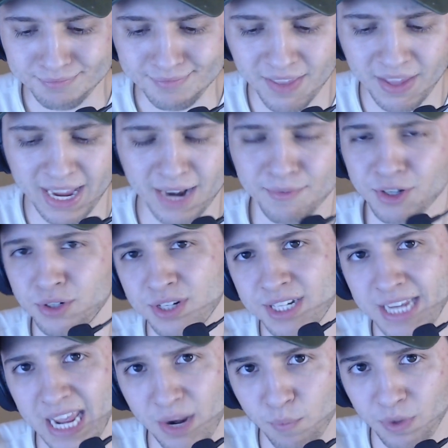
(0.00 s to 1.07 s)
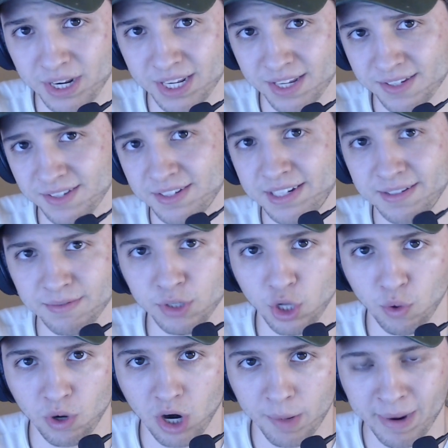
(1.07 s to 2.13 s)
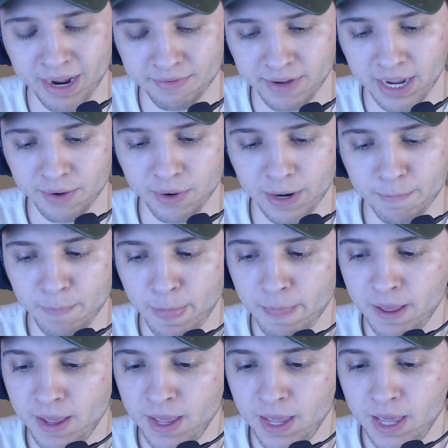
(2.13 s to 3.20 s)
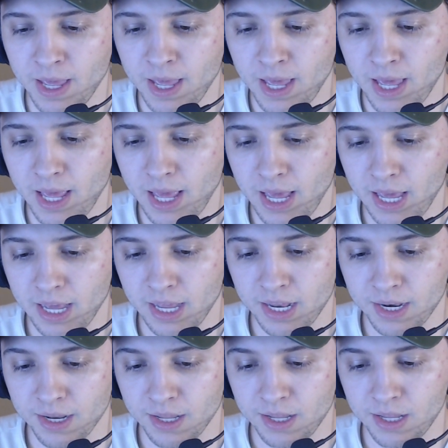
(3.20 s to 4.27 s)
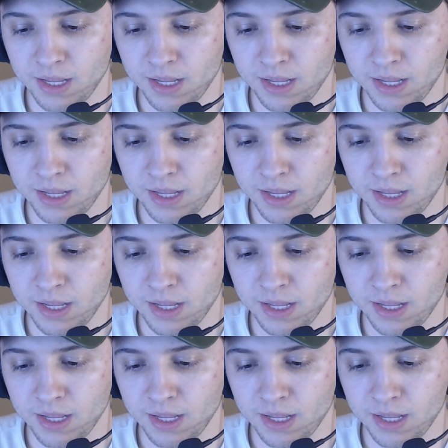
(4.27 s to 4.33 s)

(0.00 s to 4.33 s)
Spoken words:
And they kind of understand what it is. It's low carb, high fat, right? And